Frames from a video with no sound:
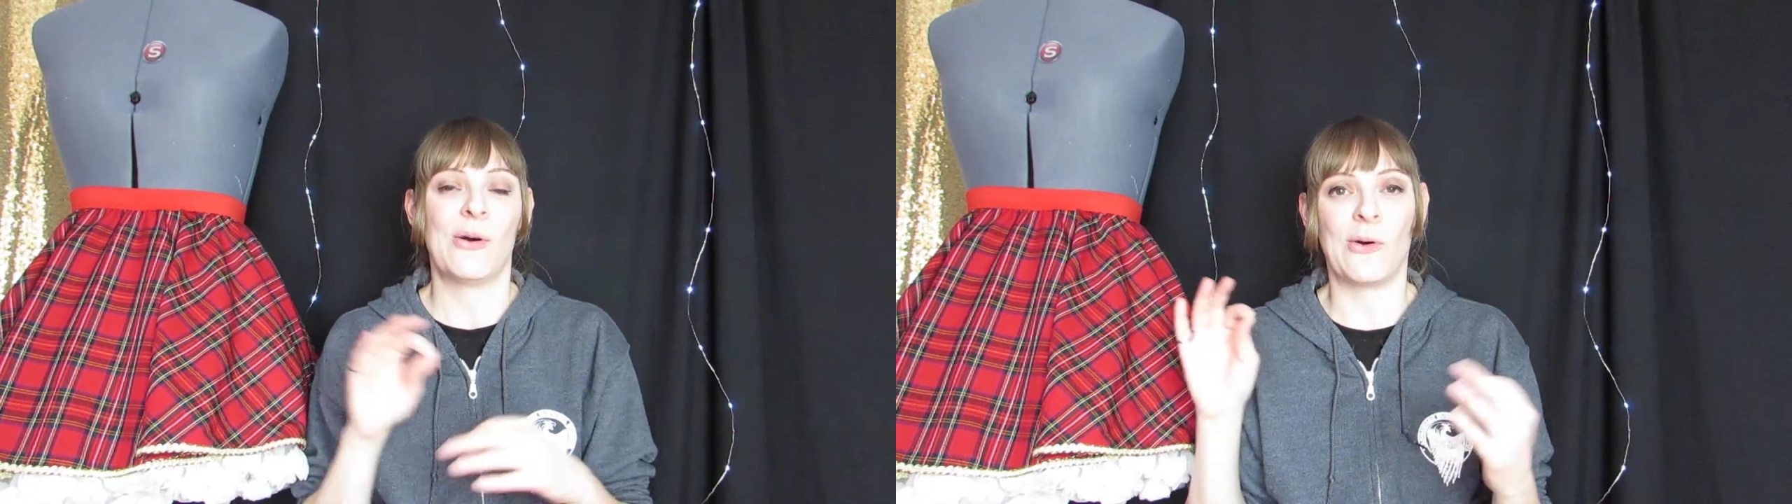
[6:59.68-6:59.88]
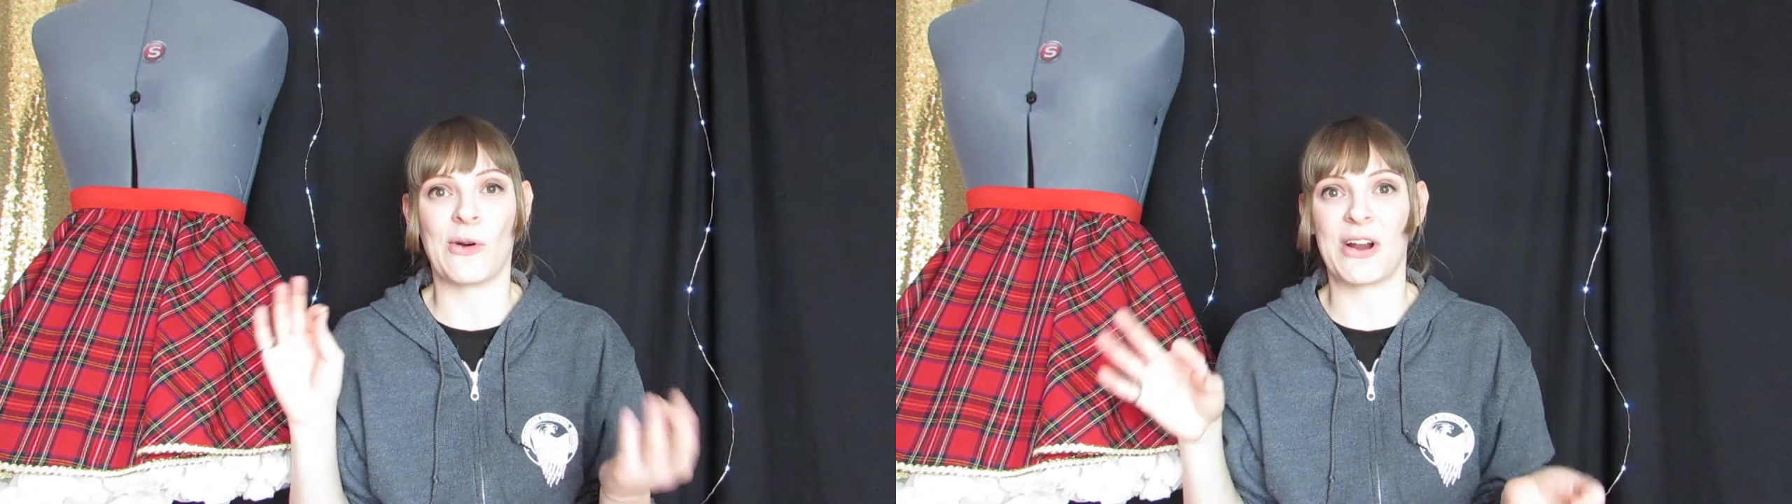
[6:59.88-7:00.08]

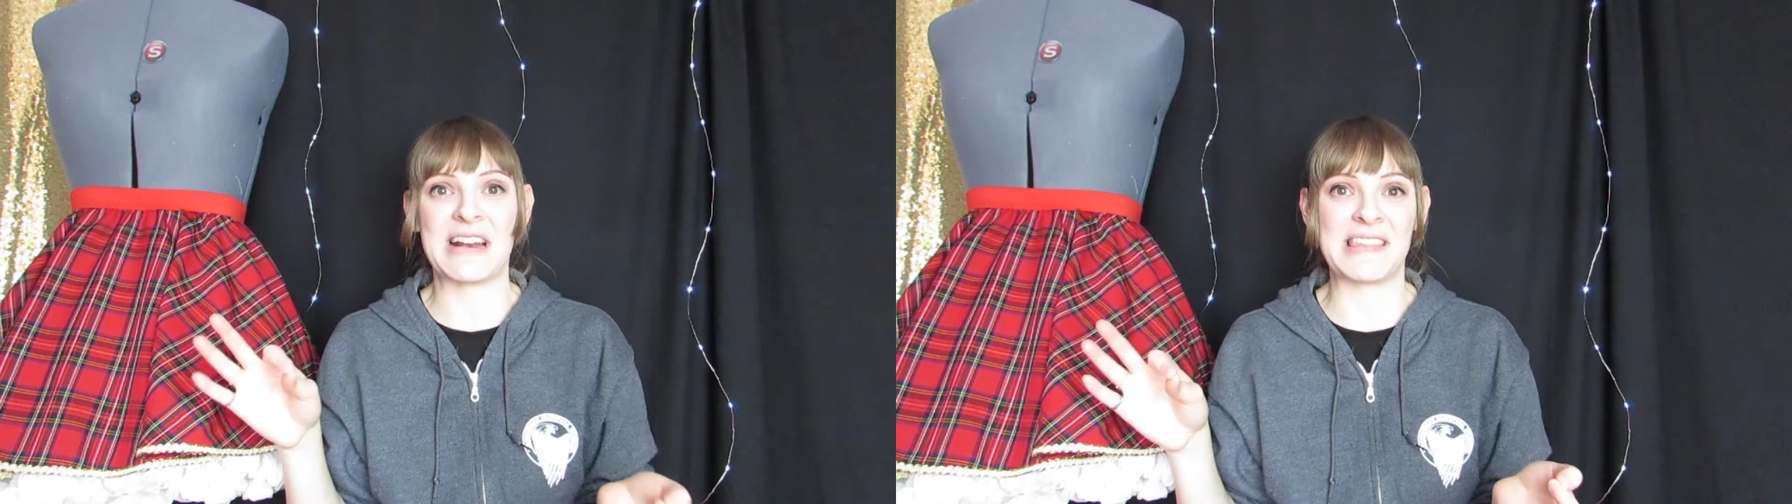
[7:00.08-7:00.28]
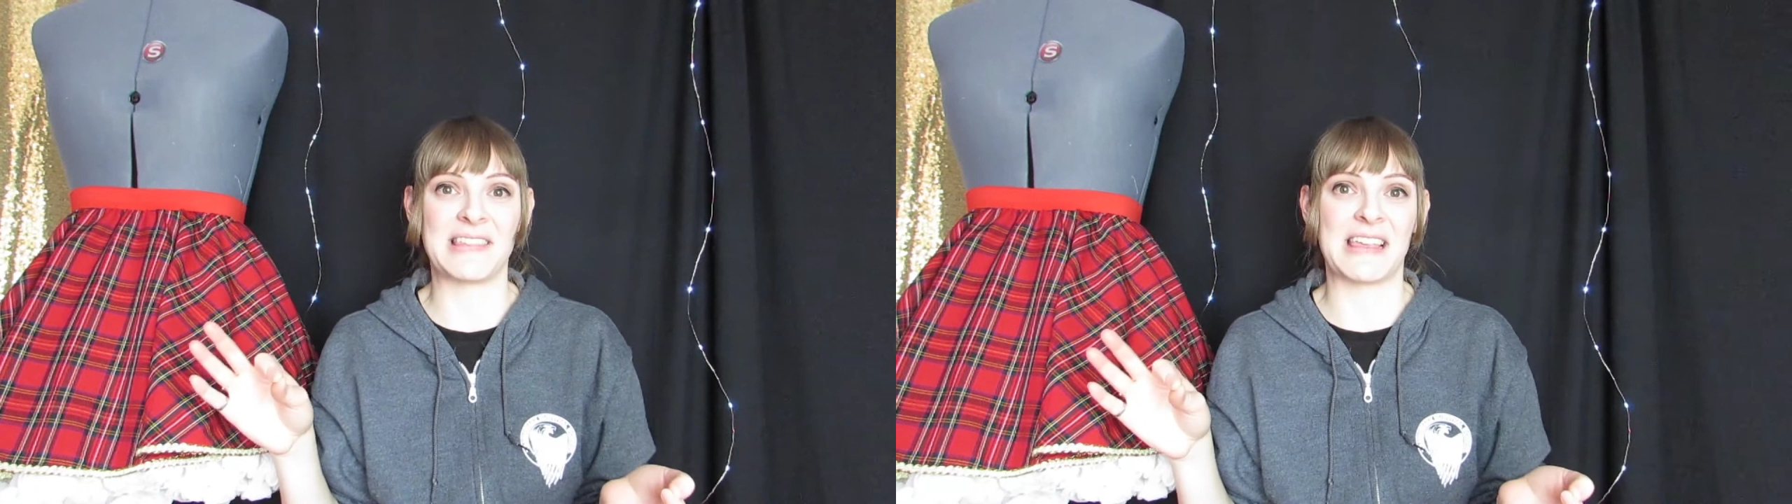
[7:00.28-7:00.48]
or
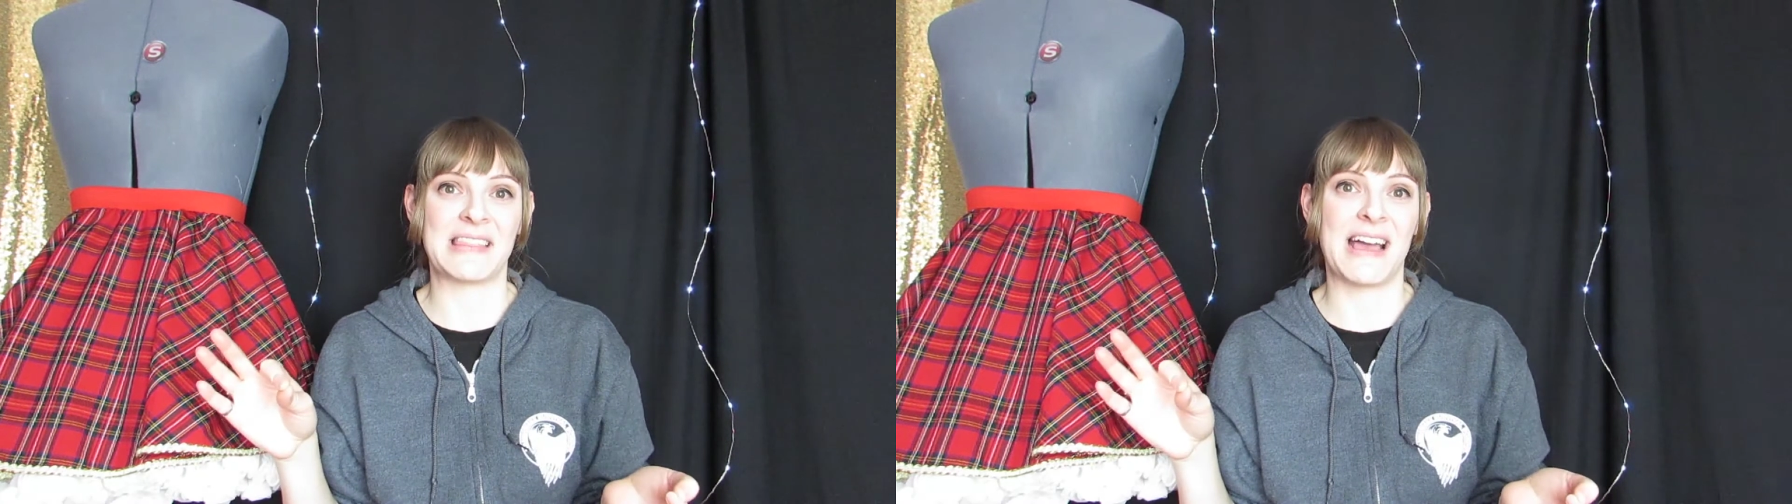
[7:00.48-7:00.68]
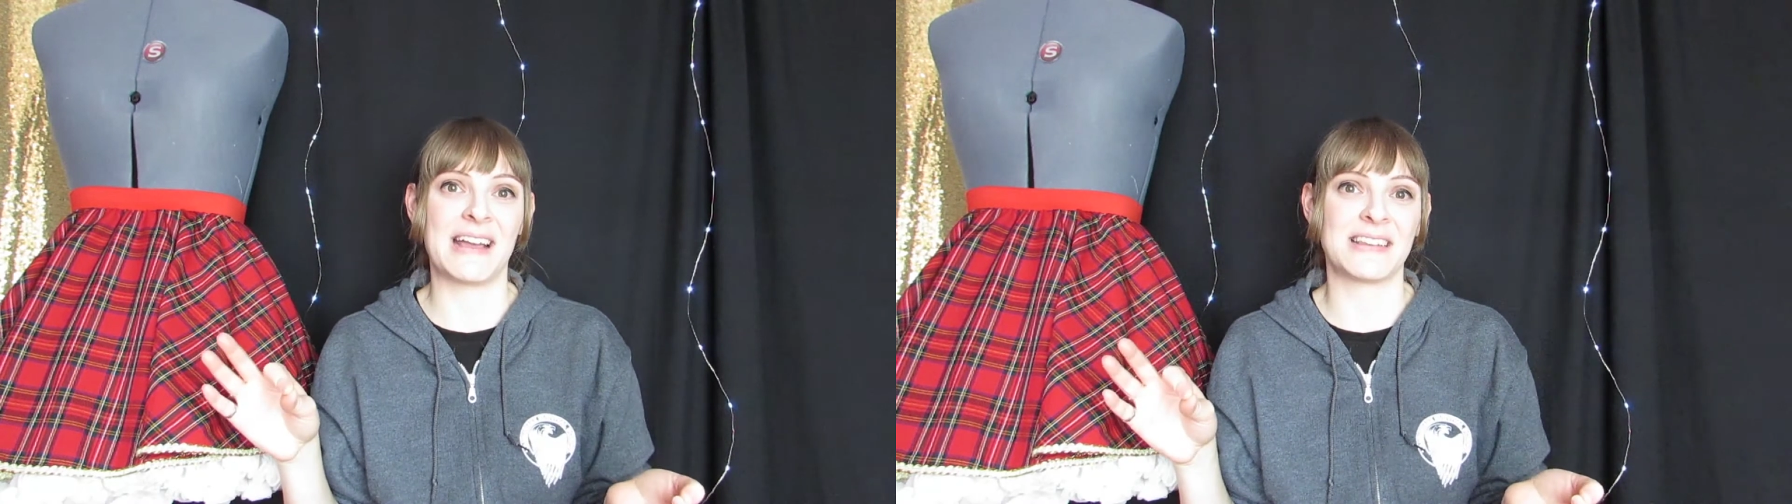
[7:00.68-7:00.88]
anything like
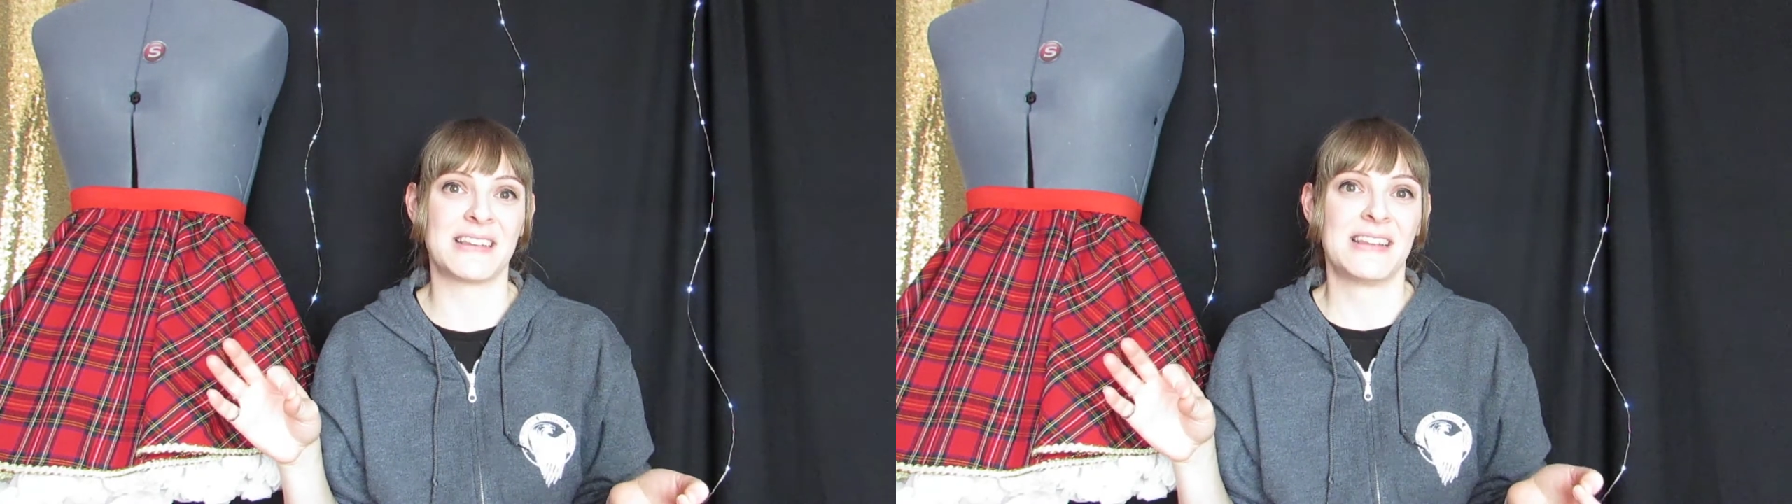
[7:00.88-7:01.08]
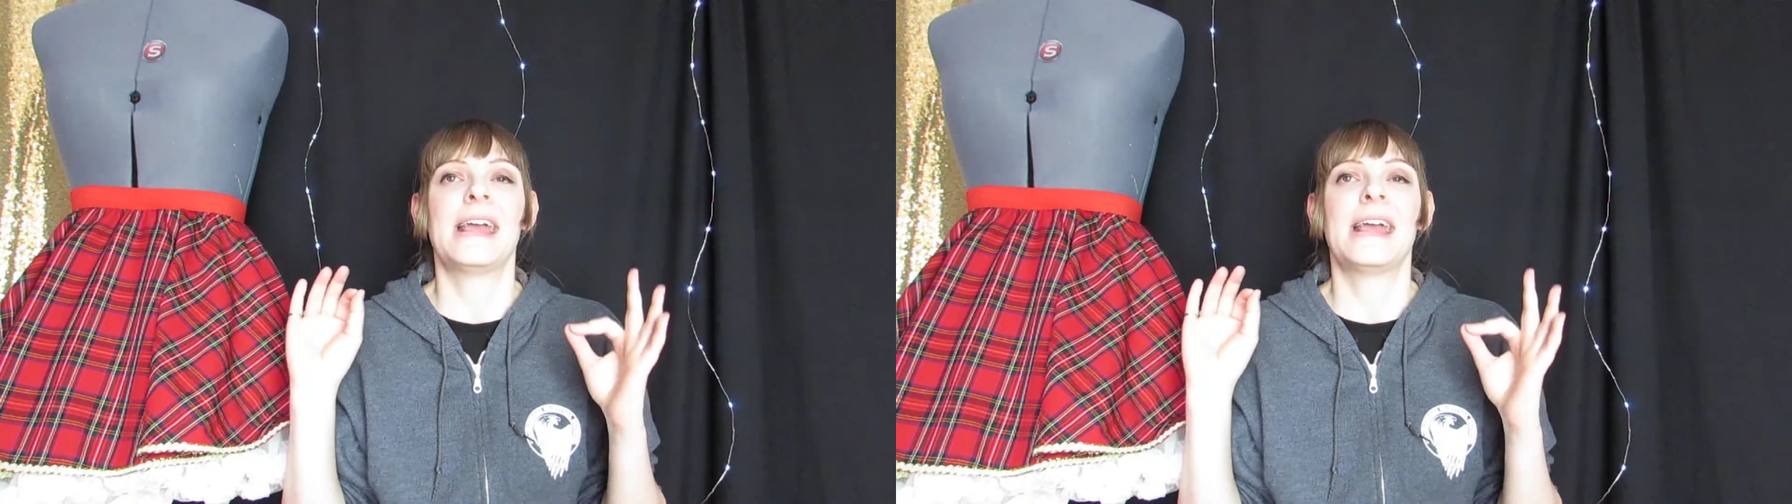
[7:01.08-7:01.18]
that.